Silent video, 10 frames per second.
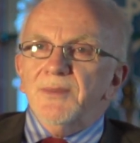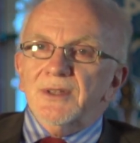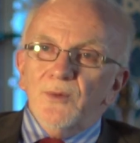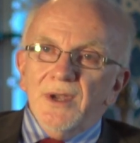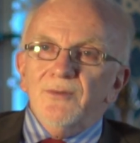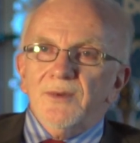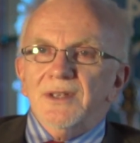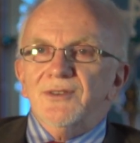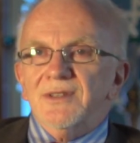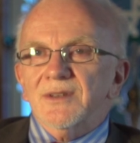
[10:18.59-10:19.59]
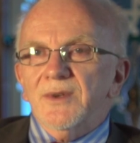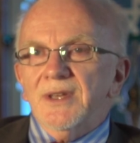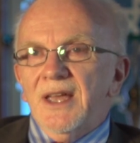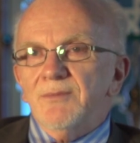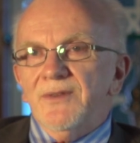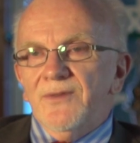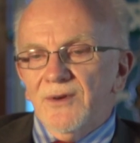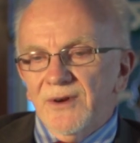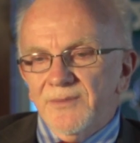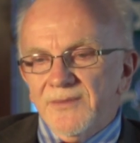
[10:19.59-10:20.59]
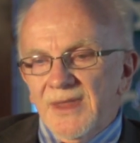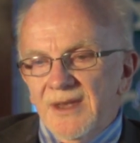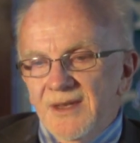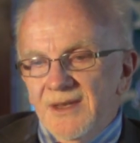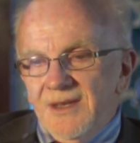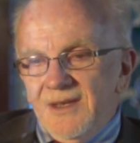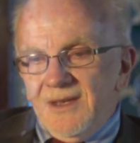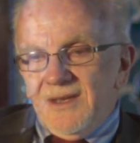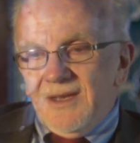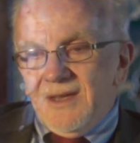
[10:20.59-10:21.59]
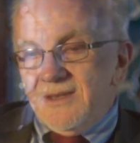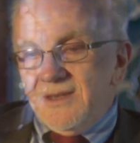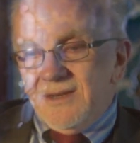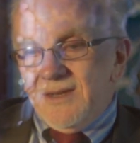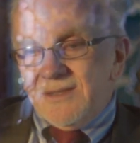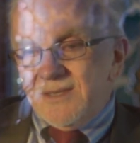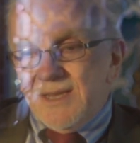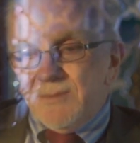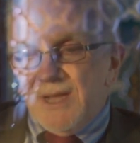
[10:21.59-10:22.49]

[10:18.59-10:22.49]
between religions that we had had before. And at the same